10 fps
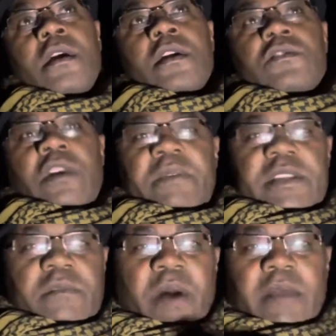So I
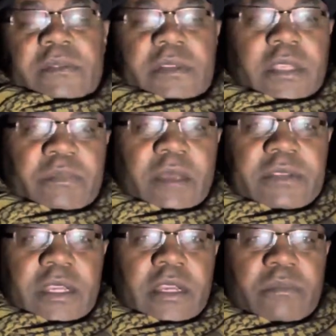basically popped
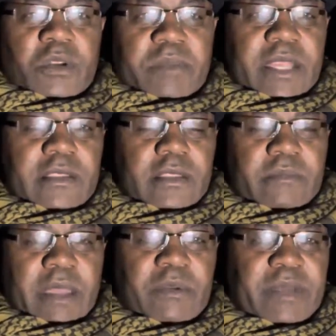popped uh, both pin
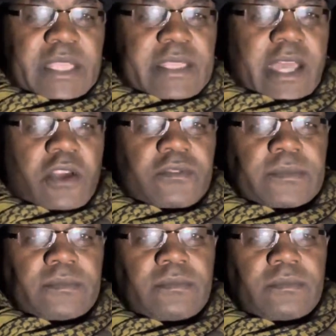bamboo pins out
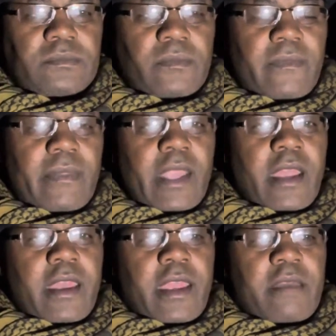
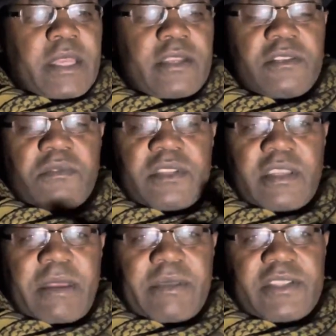and because they were
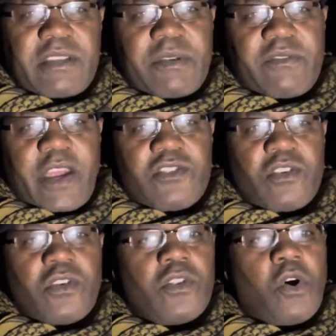made by the same
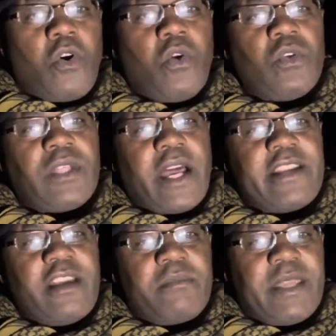manufacturer, the whole
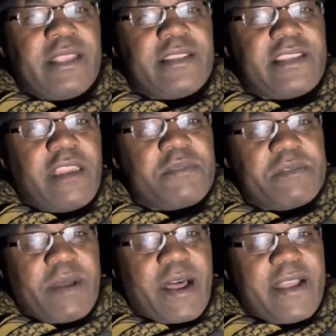lined up in the same
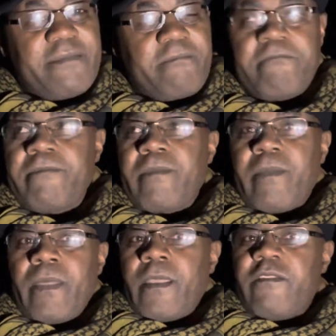spot
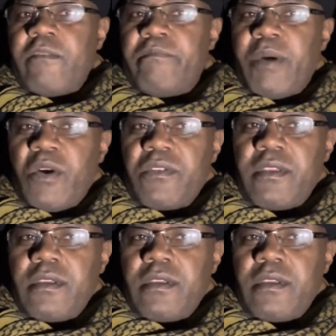for both.